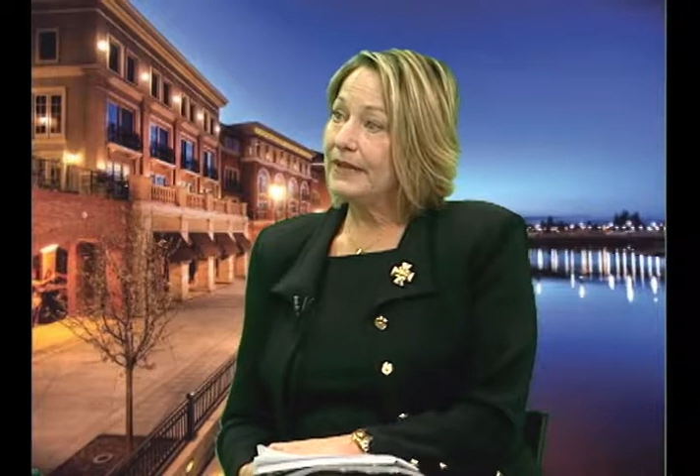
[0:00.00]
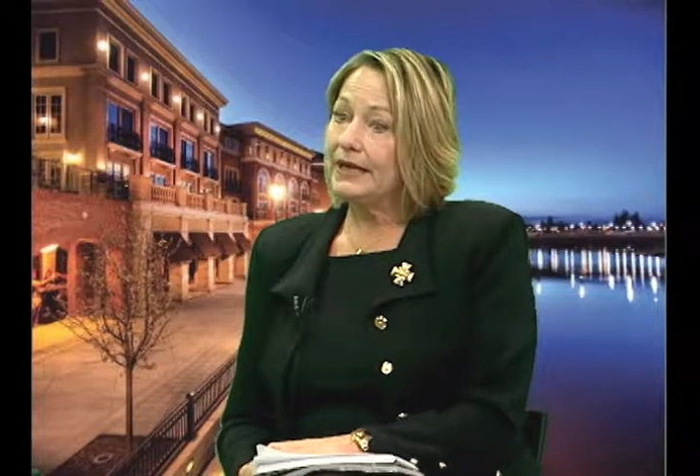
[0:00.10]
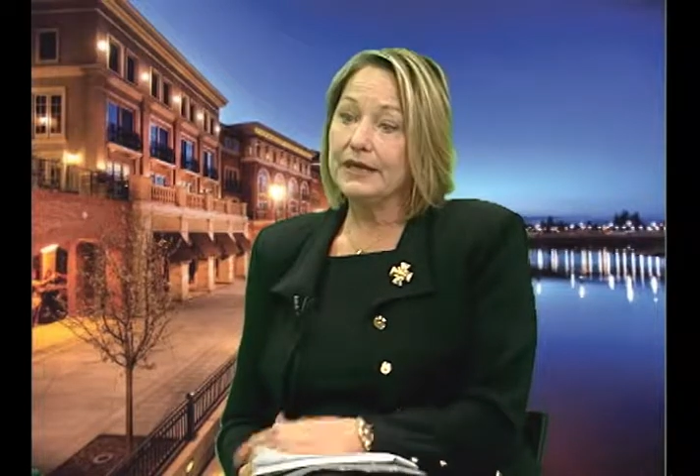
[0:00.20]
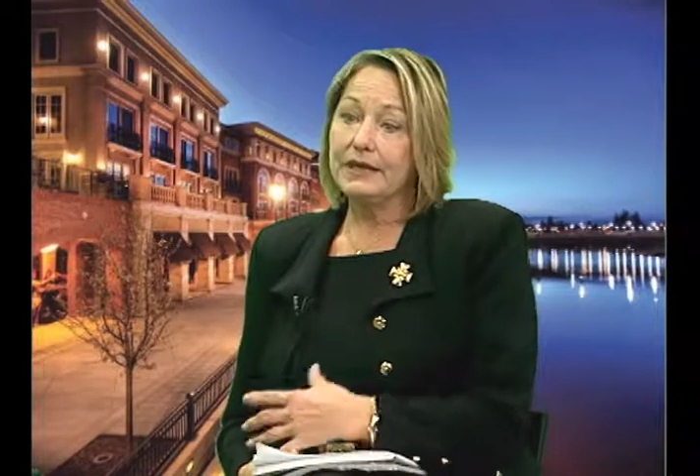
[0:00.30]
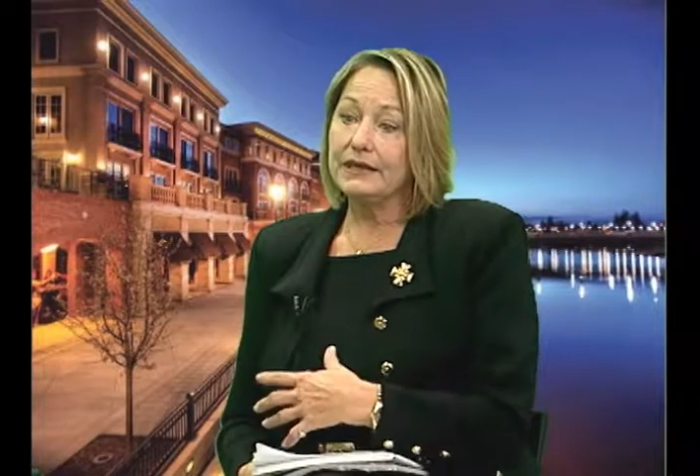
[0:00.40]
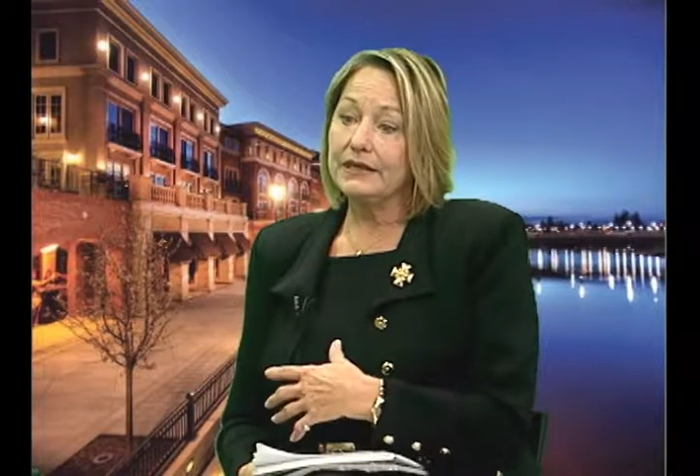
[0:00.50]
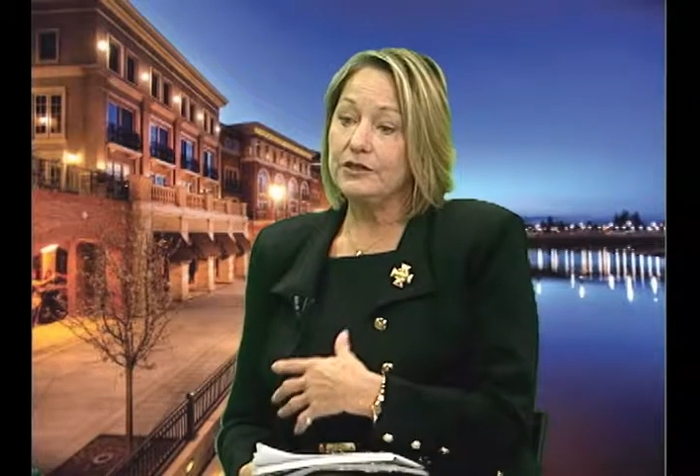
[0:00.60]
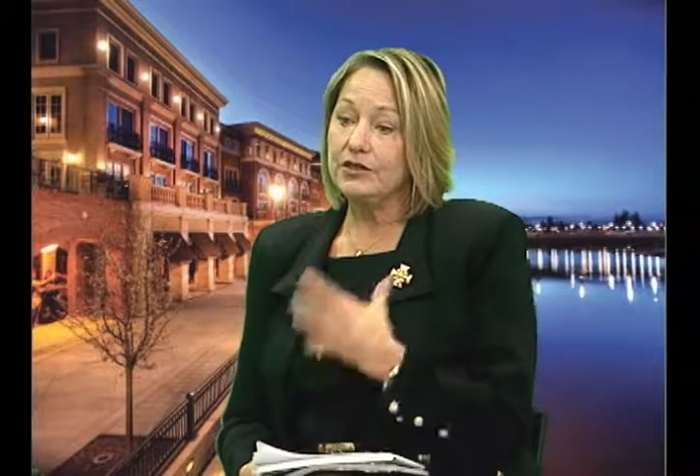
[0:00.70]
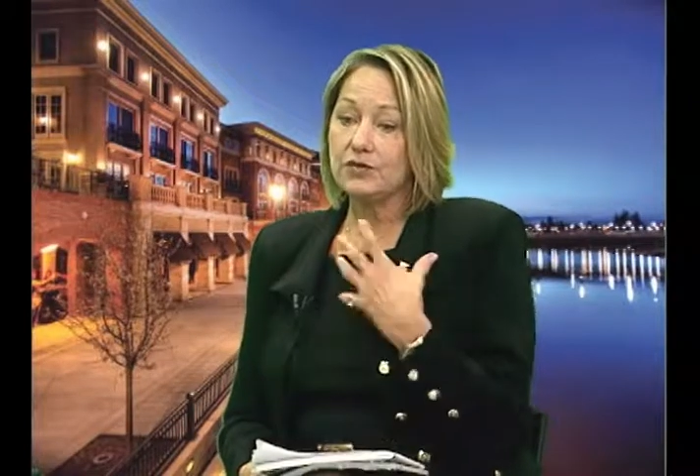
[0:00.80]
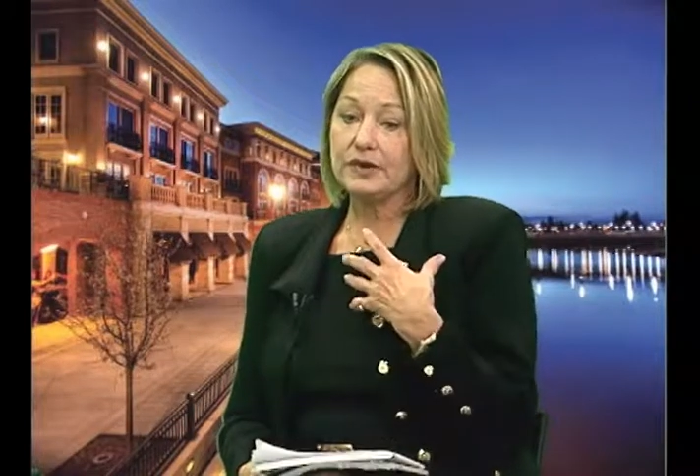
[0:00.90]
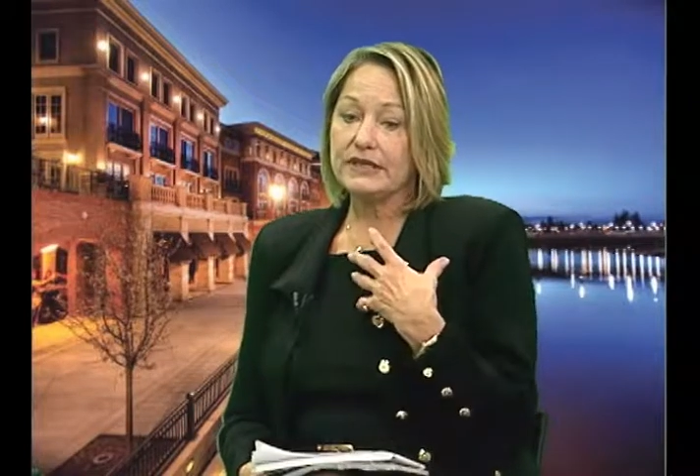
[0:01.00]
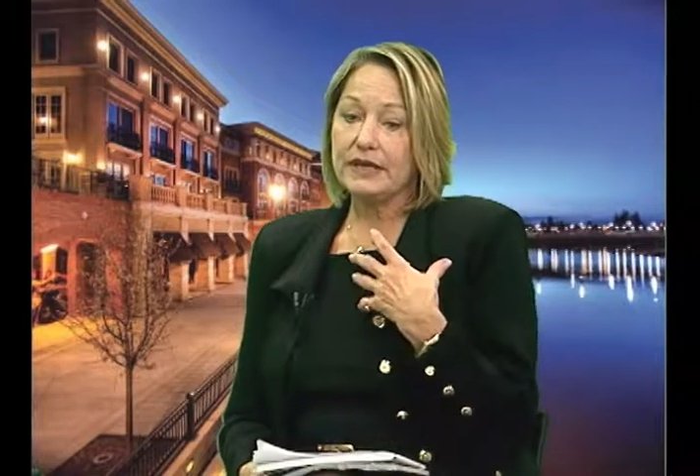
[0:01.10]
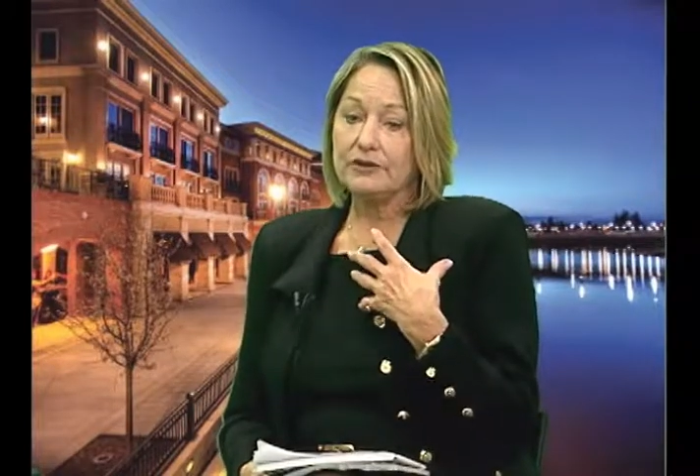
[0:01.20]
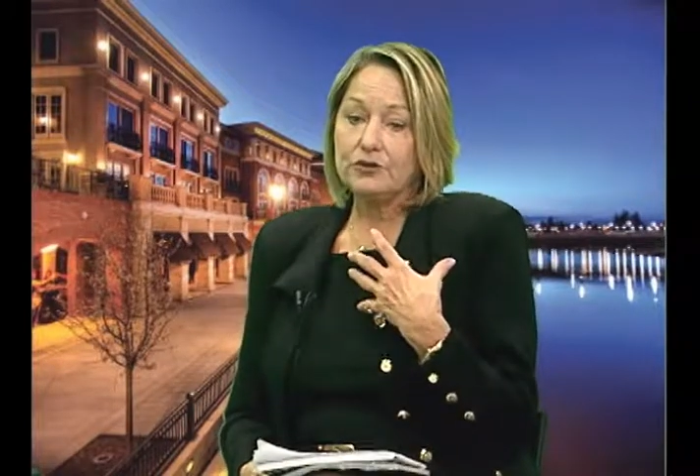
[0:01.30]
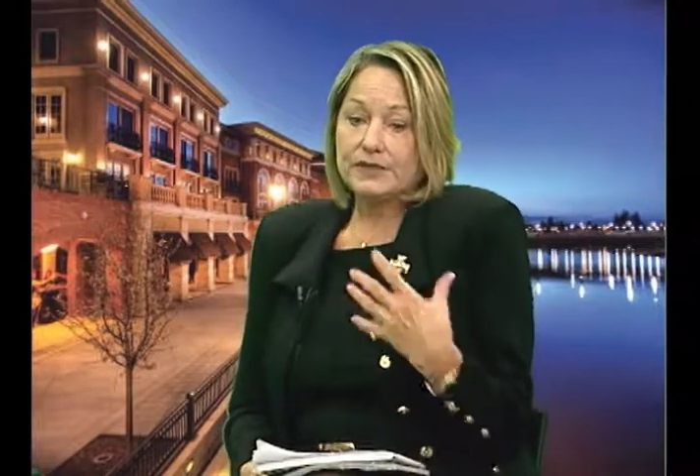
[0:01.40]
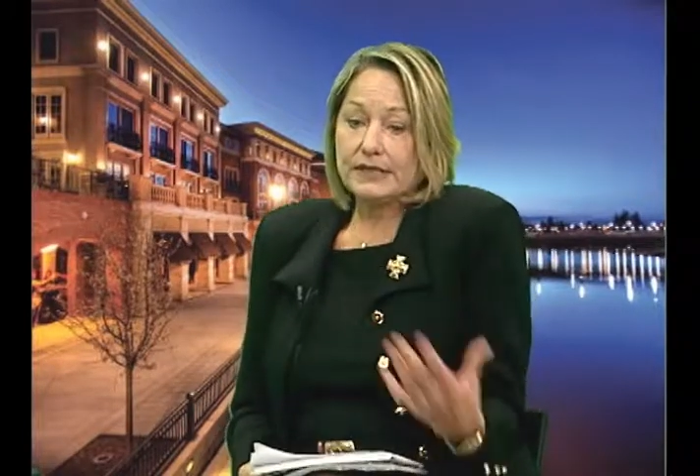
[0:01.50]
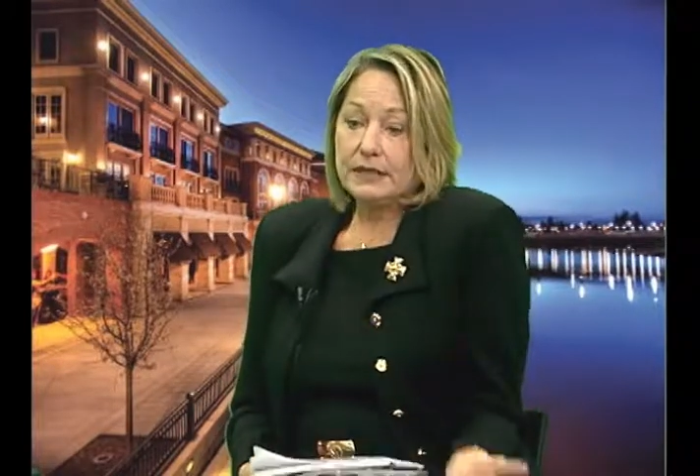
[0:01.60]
and he just went down to his